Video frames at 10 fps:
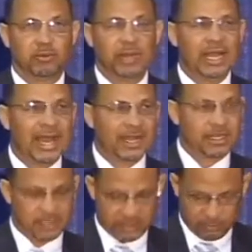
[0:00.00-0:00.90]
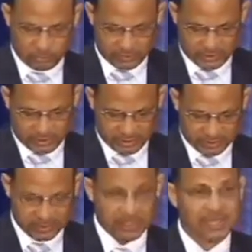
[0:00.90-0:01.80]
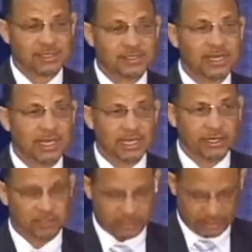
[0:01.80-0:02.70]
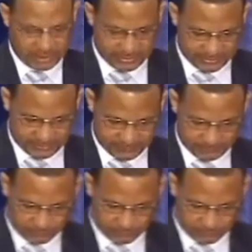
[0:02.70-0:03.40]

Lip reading: we lack procedures, and that is clearly not the case.